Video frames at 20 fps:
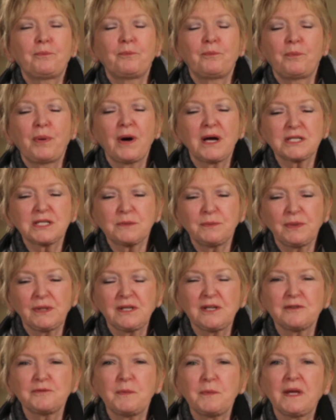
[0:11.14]

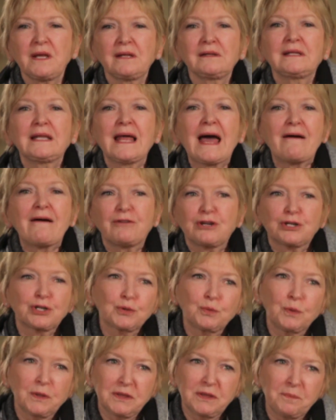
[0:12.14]
possibility of being
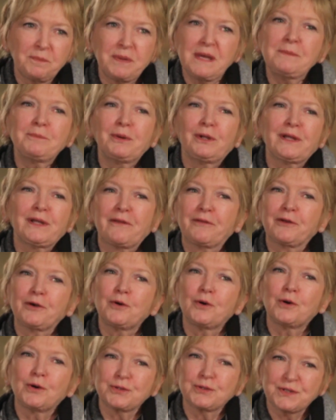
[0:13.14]
lavish with the people and the
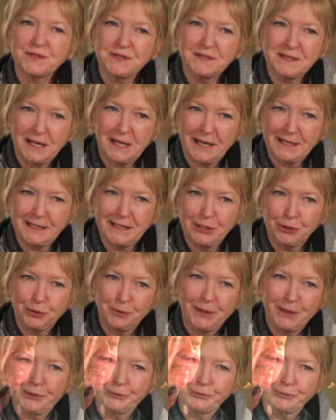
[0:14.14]
causes that I care about.